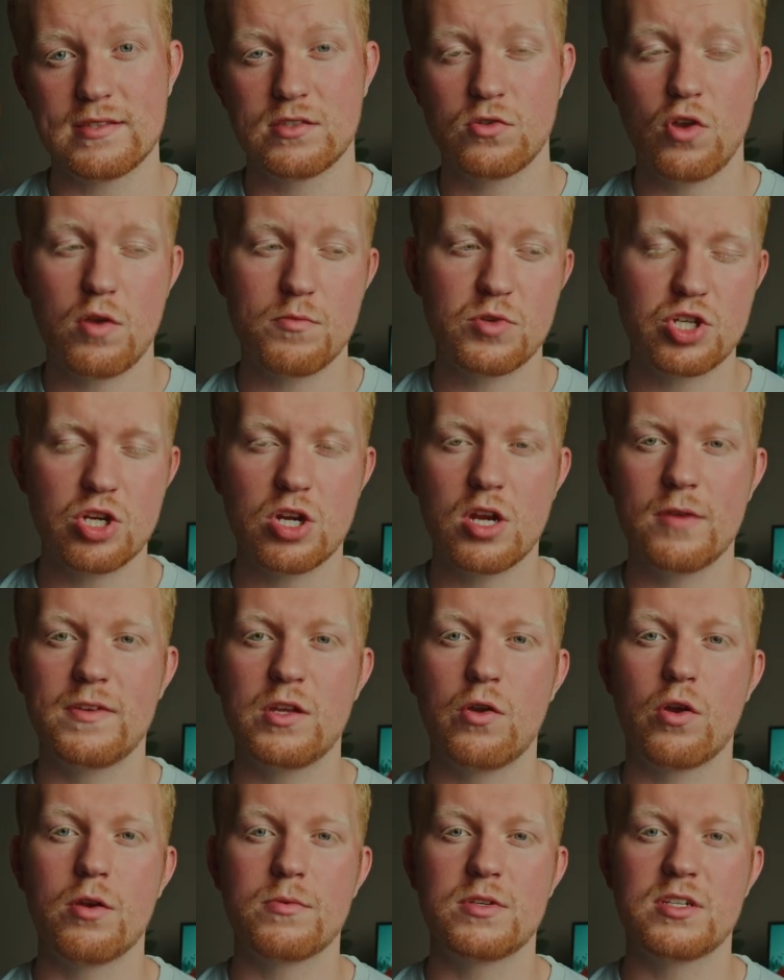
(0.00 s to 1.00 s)
So I'm sure
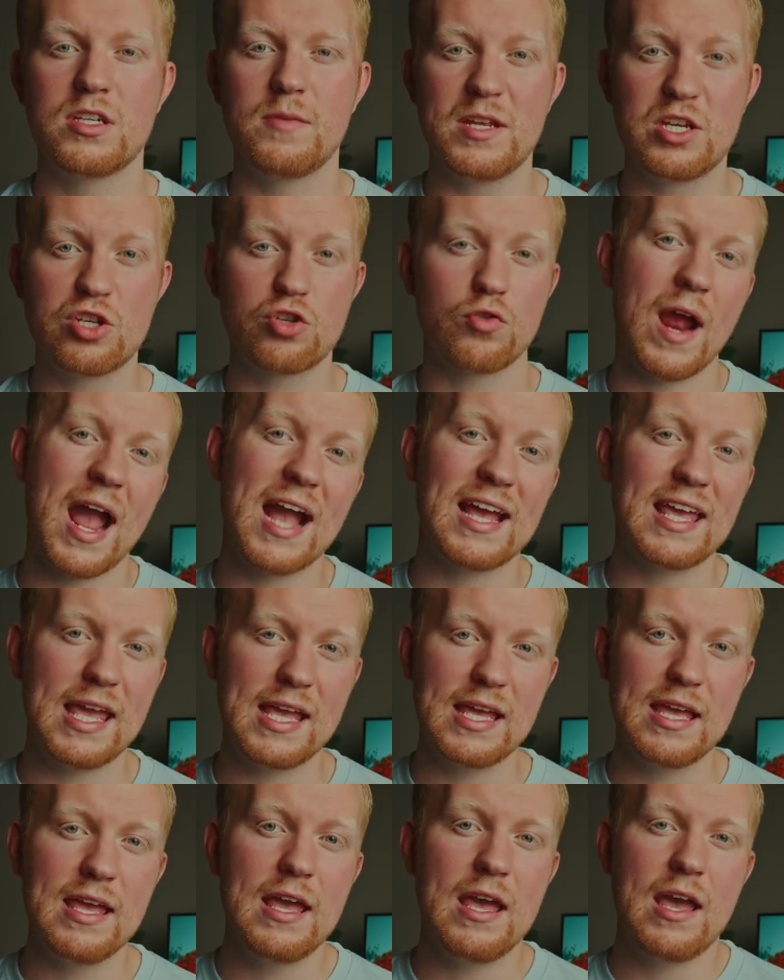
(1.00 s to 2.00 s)
if you're to be
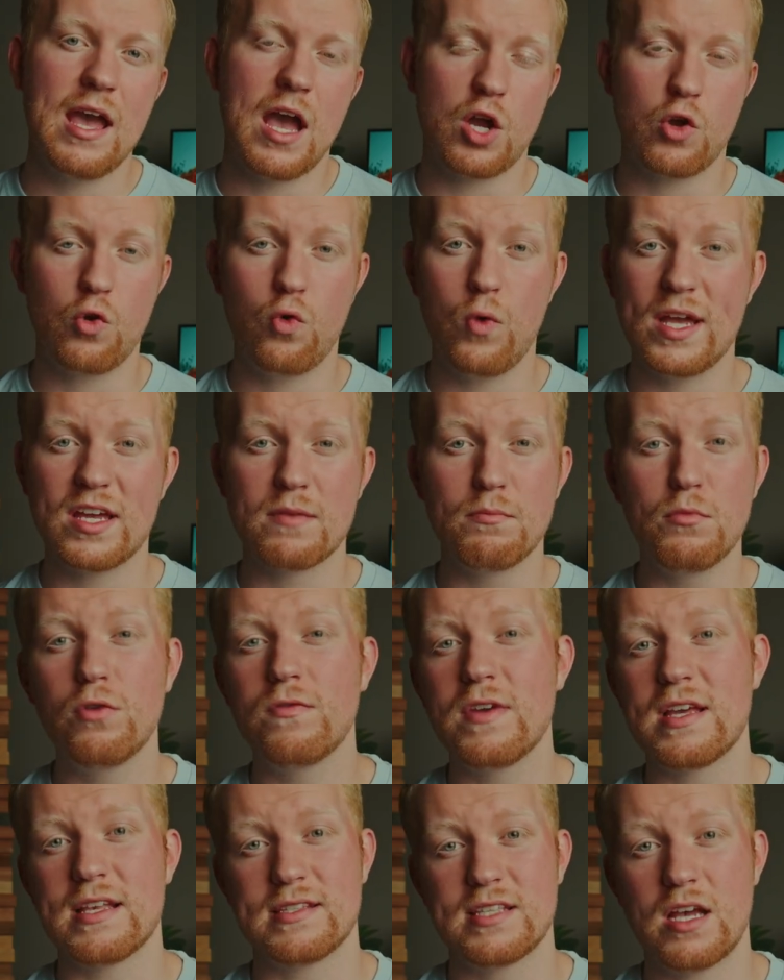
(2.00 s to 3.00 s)
tracking a
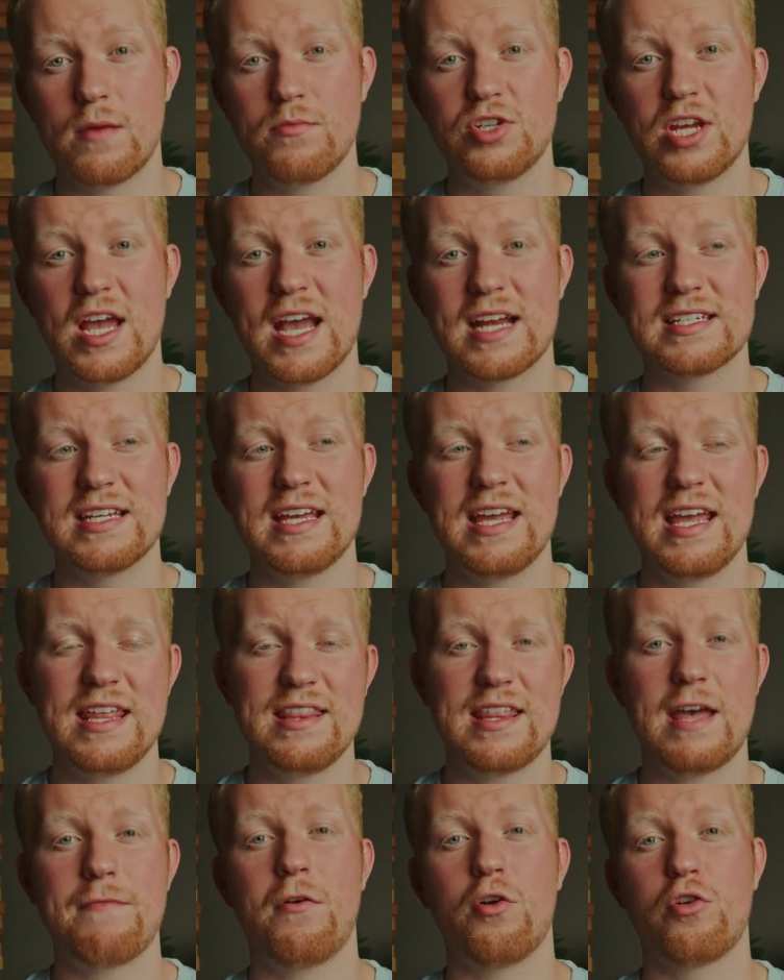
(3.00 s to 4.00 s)
quick-moving subject,
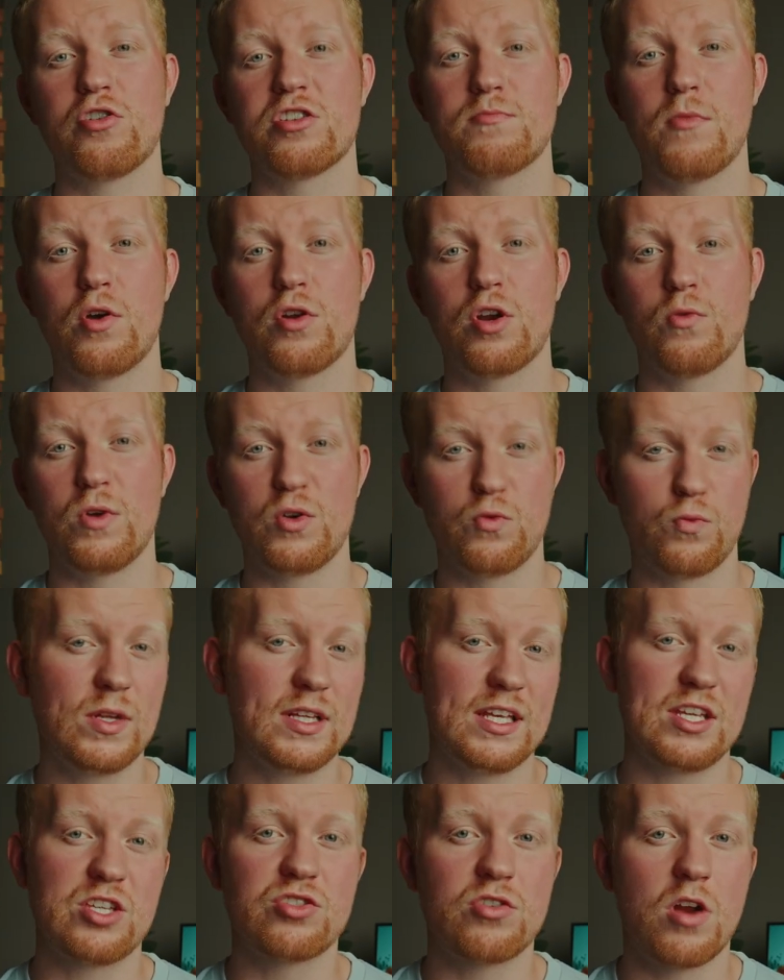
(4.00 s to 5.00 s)
that focus motor would
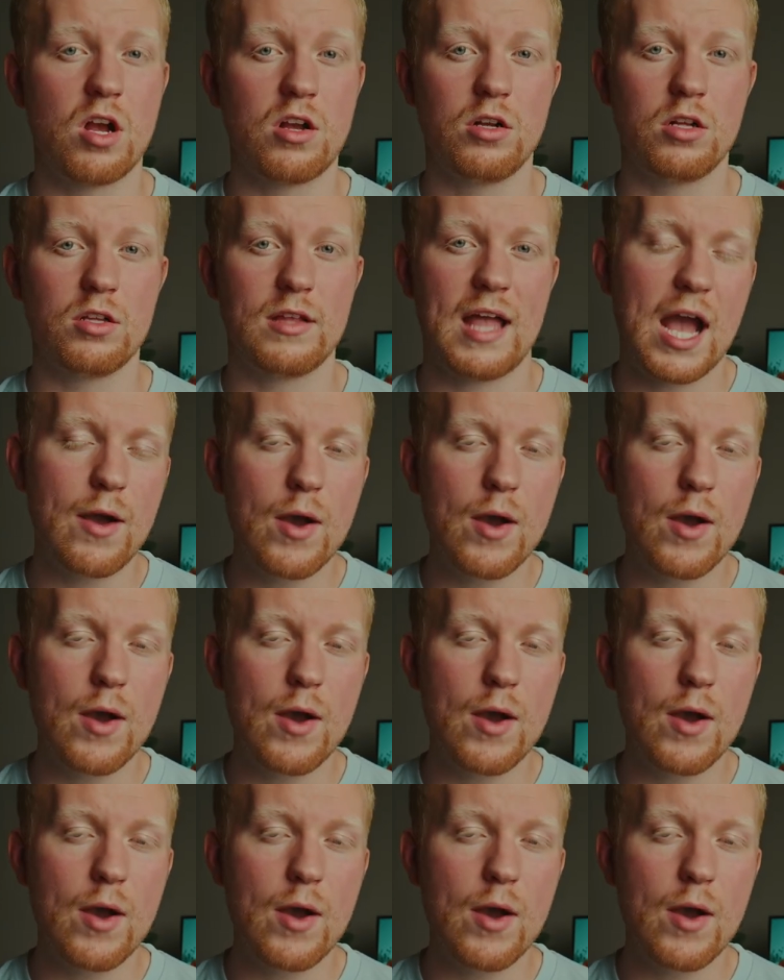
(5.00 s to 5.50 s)
really struggle.